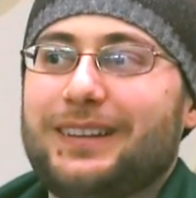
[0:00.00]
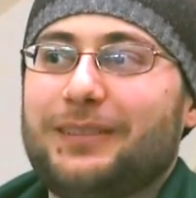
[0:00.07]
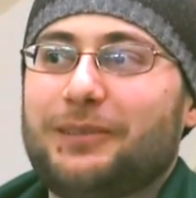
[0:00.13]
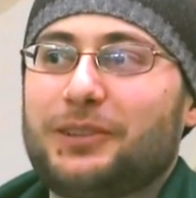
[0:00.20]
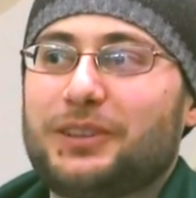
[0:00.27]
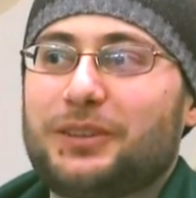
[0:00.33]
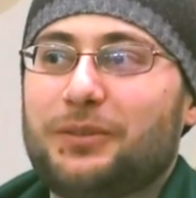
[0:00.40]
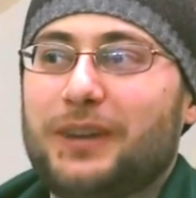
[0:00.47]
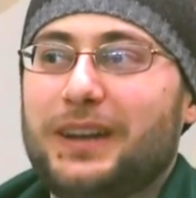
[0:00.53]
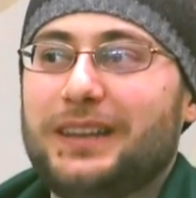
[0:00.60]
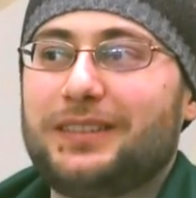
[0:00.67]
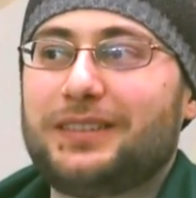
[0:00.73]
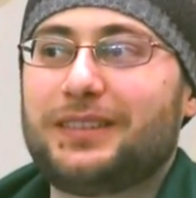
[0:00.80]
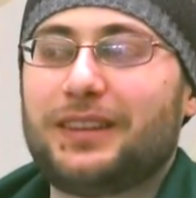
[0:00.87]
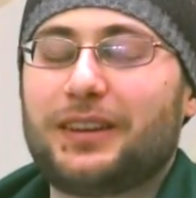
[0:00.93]
it was
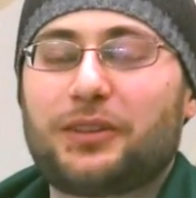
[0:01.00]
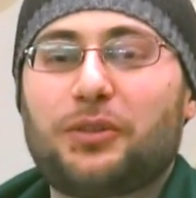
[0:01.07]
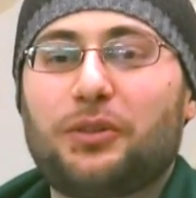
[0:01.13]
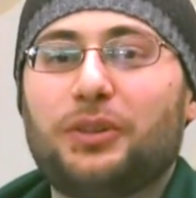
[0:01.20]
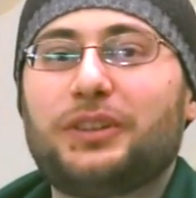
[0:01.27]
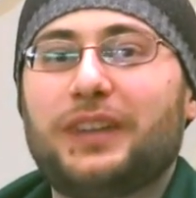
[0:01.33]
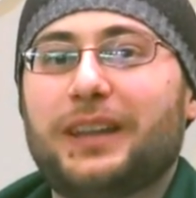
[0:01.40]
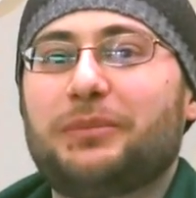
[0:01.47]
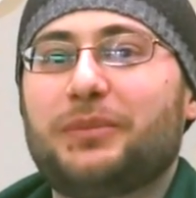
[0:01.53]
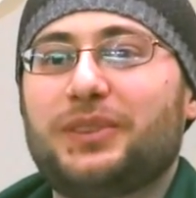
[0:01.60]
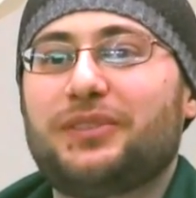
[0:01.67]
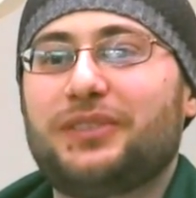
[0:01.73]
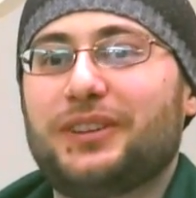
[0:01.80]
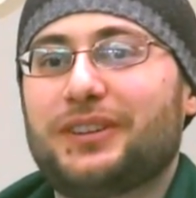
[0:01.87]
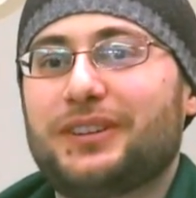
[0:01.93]
quite a cold
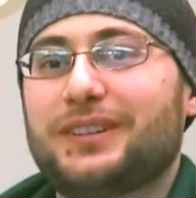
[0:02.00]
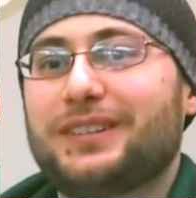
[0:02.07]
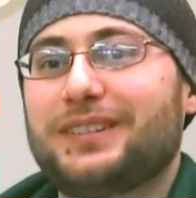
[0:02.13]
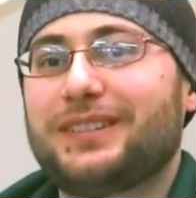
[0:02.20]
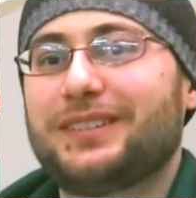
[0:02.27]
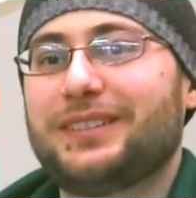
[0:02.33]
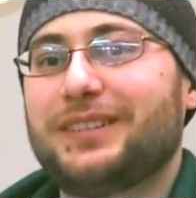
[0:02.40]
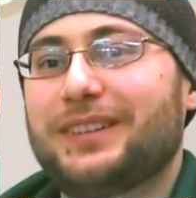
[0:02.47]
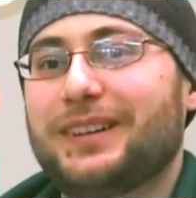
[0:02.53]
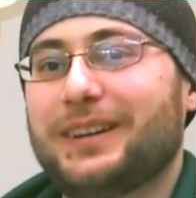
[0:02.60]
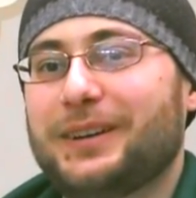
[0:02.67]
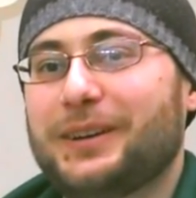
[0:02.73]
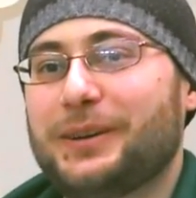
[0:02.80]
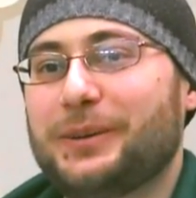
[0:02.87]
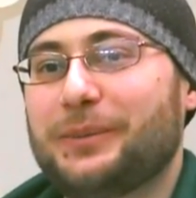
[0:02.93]
atmosphere,
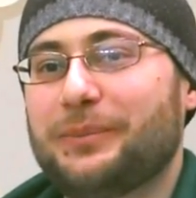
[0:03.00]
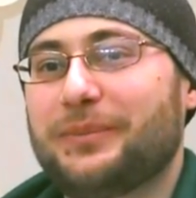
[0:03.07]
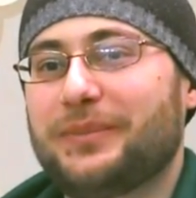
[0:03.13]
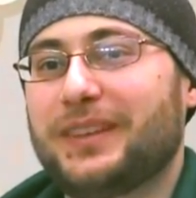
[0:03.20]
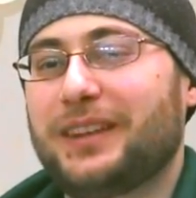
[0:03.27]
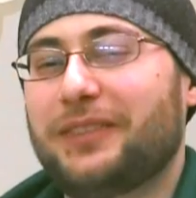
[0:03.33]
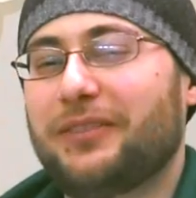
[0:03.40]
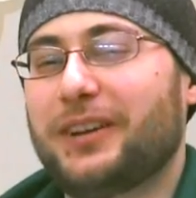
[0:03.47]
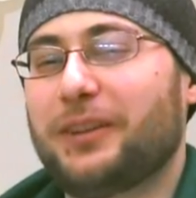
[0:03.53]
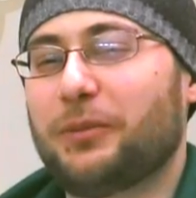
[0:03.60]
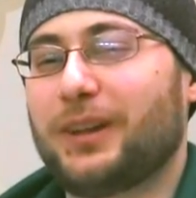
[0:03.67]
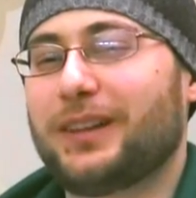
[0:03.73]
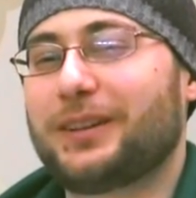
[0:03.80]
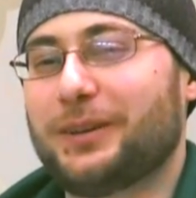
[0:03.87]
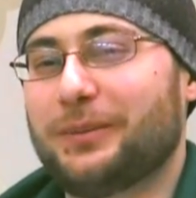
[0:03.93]
not very
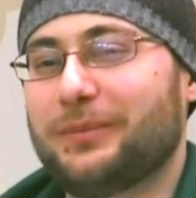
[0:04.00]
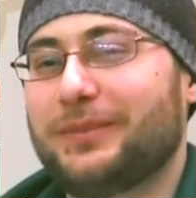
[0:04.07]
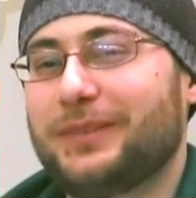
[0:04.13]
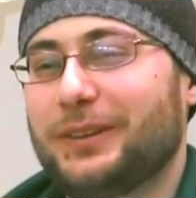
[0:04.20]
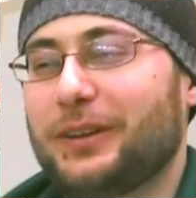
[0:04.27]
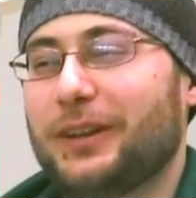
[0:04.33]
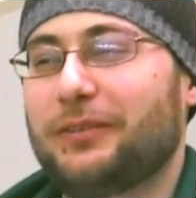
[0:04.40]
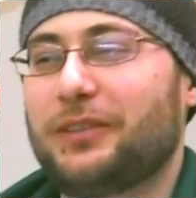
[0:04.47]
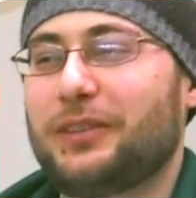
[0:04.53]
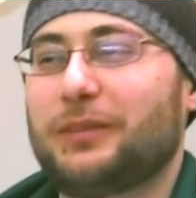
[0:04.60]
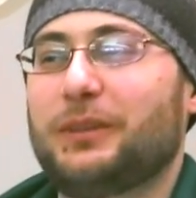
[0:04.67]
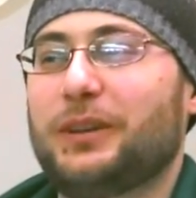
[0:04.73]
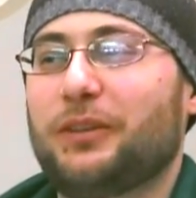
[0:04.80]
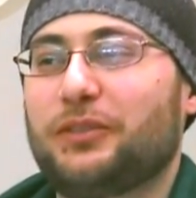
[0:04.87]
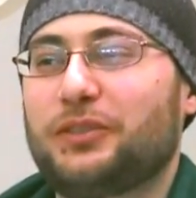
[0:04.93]
welcome, you know,
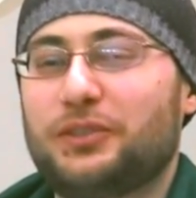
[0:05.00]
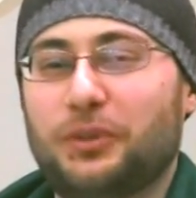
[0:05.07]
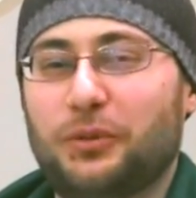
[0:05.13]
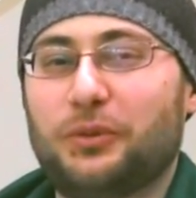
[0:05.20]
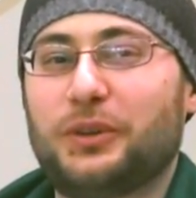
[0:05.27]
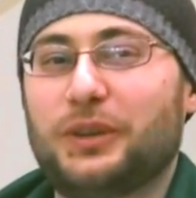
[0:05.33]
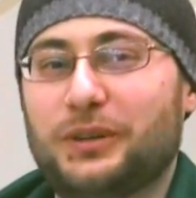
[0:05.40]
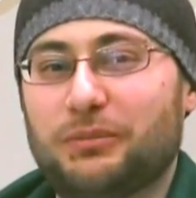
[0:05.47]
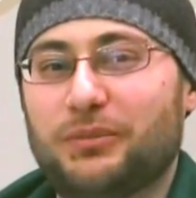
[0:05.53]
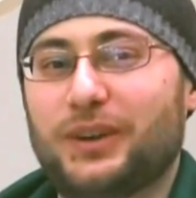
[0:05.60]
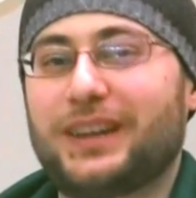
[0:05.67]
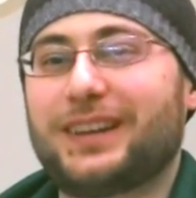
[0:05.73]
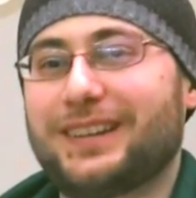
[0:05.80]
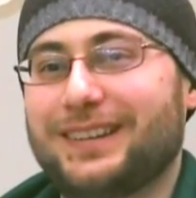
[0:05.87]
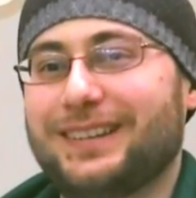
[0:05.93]
everything made of stone and
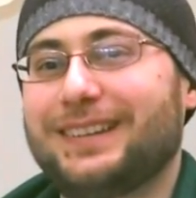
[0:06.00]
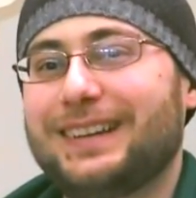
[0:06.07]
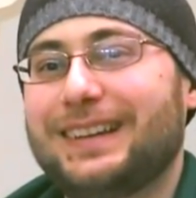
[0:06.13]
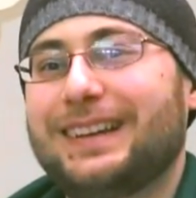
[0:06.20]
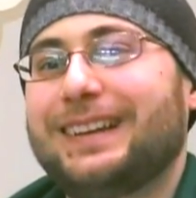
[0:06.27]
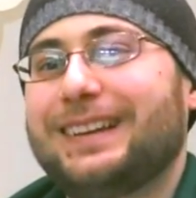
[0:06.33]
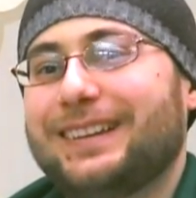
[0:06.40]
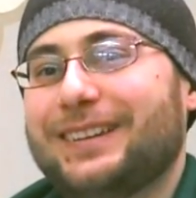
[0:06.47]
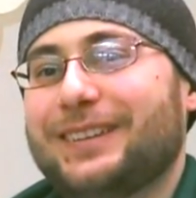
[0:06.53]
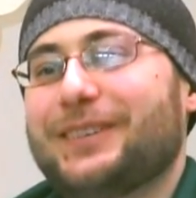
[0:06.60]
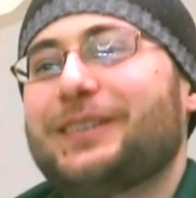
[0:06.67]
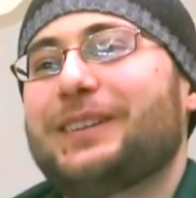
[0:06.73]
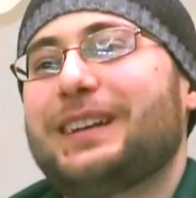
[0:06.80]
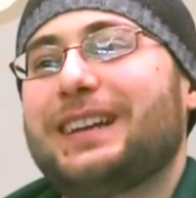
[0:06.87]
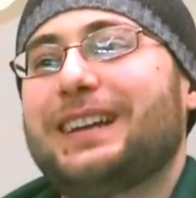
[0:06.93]
brick and, you know.